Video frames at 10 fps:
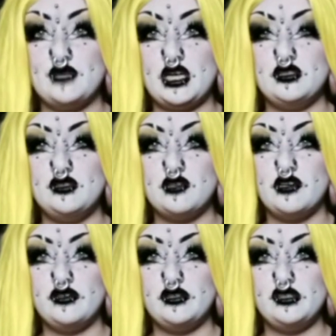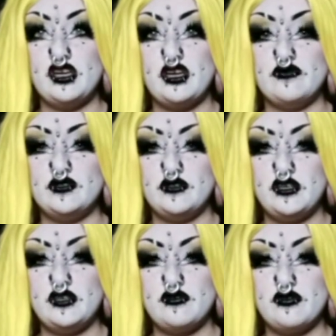I currently have
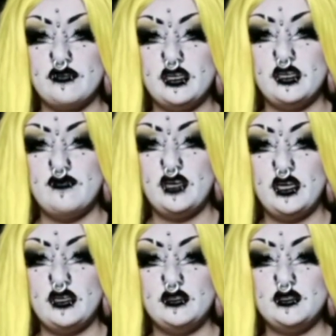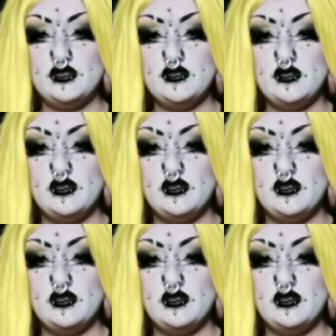23 fans.